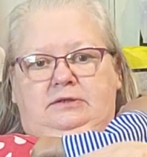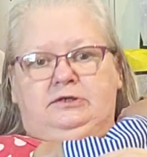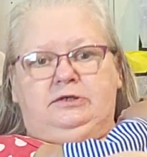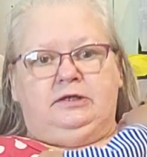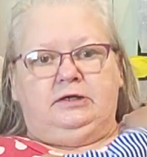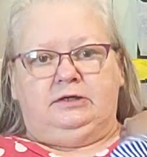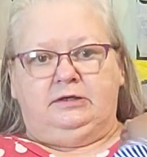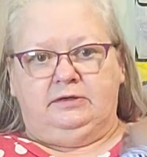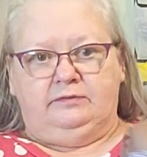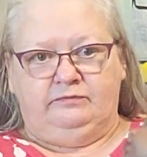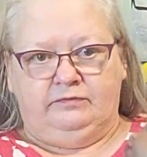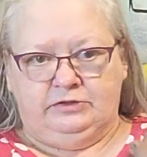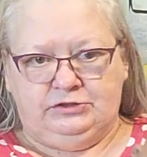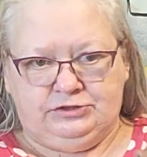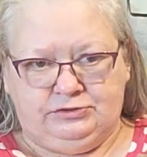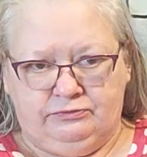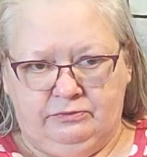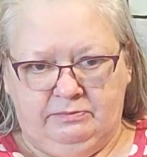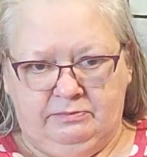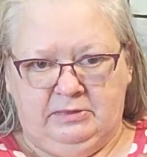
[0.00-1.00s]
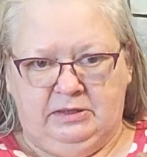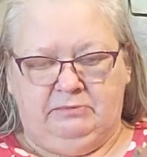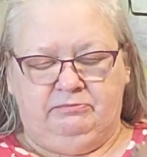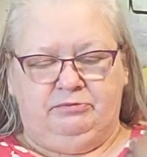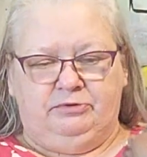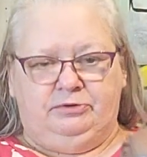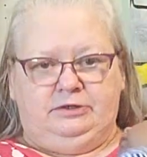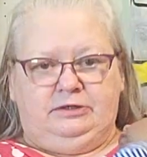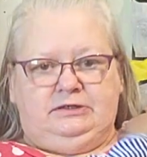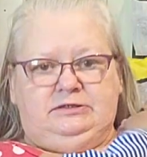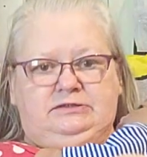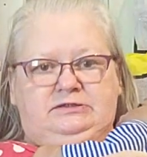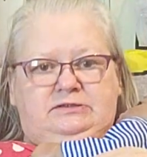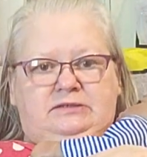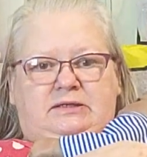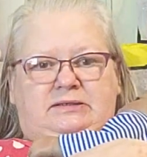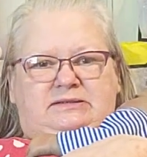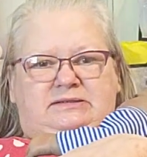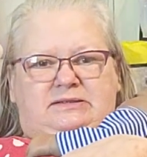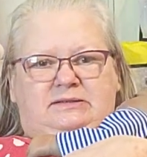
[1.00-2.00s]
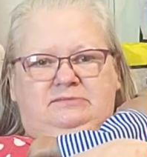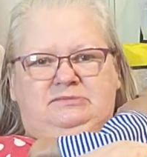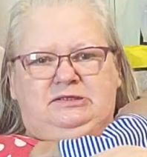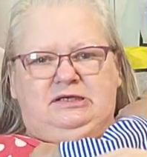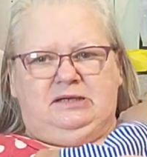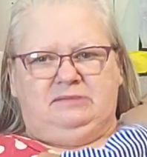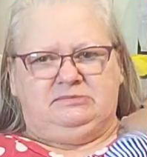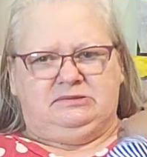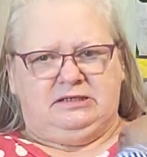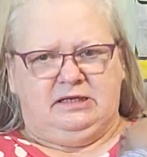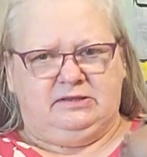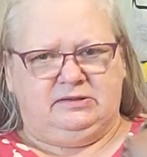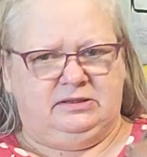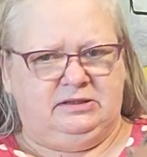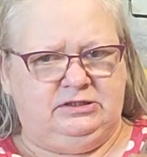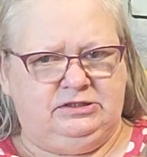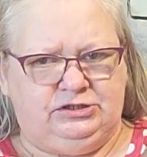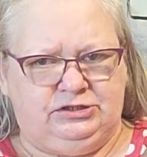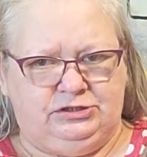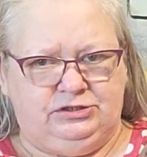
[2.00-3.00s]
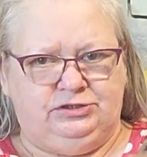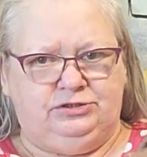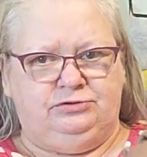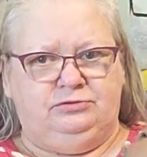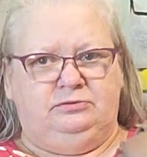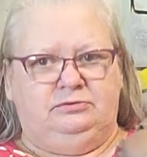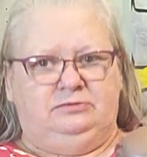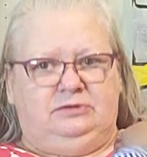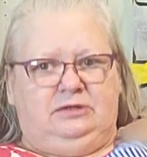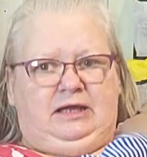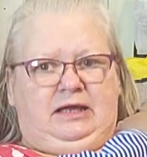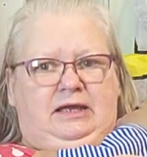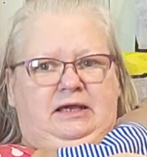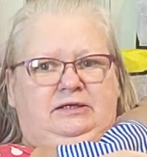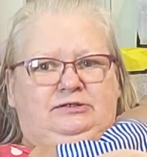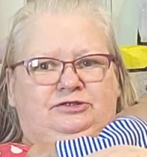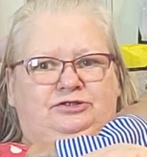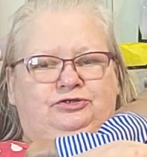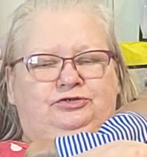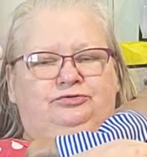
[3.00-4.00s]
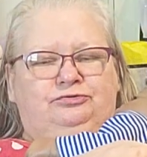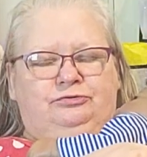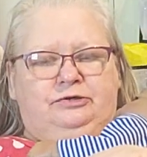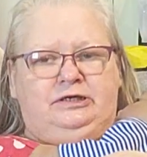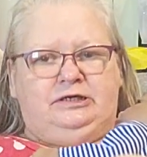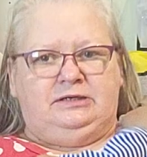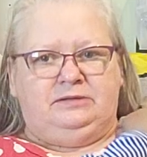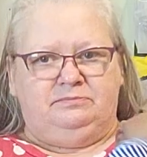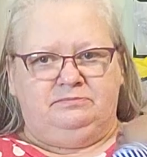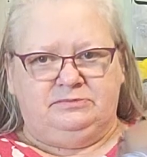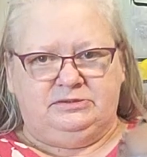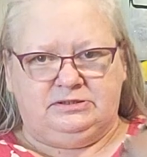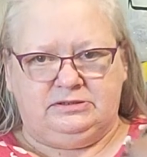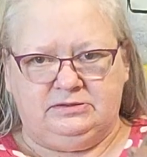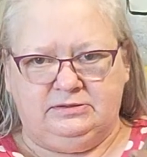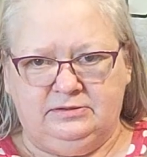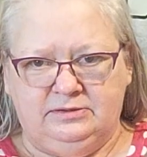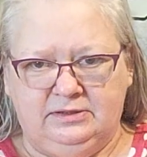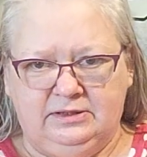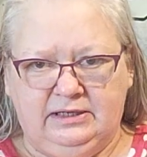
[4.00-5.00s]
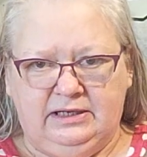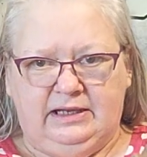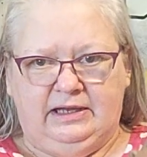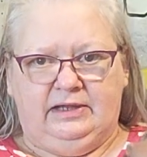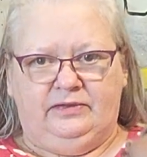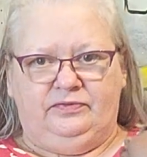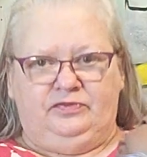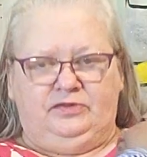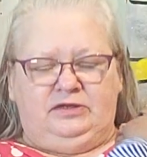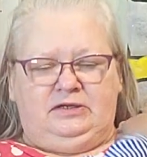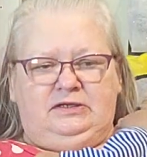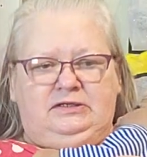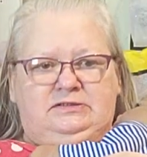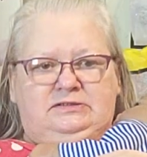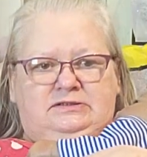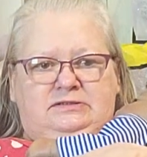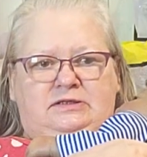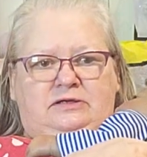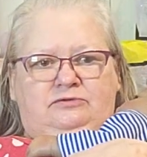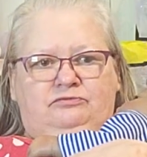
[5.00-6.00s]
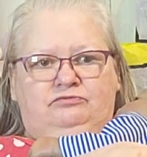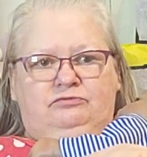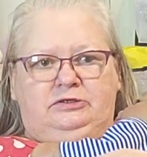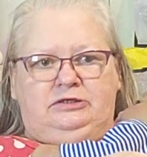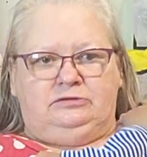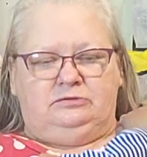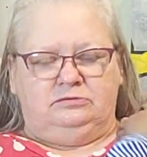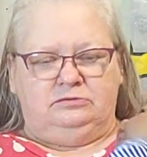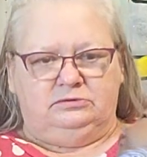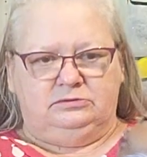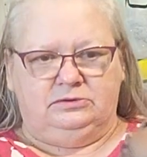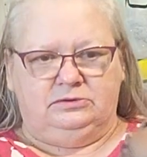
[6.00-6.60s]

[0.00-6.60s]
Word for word: none of us remembered it. Uh, sometimes I think she has dreams and thinks they're real.